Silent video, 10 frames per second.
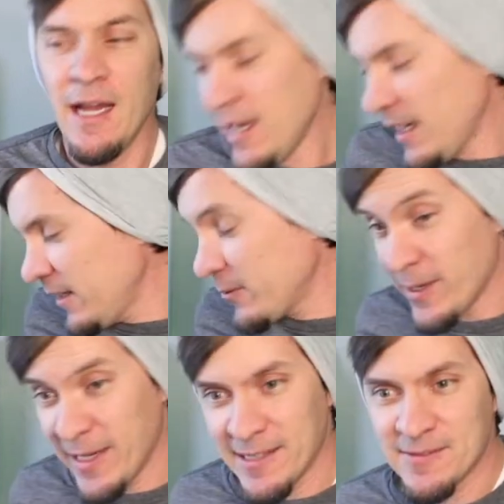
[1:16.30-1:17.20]

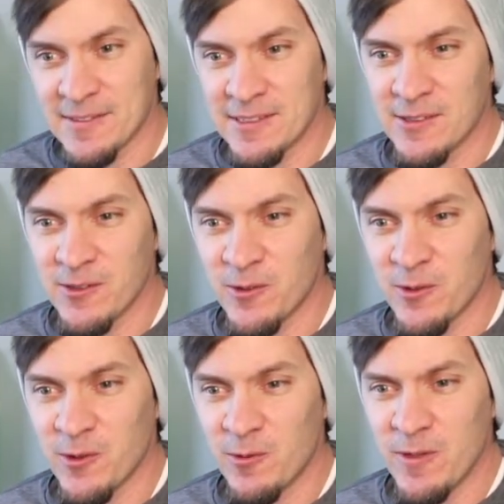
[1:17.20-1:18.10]
Anyway,
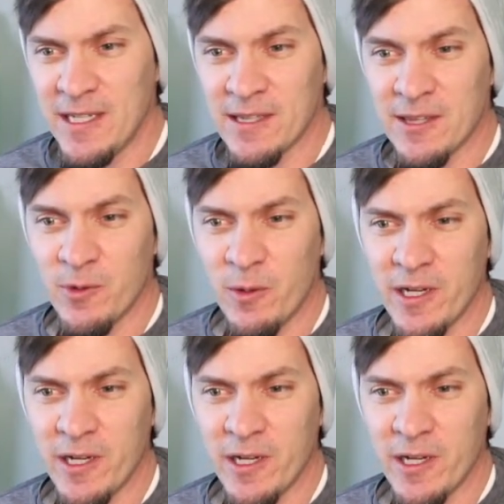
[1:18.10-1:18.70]
what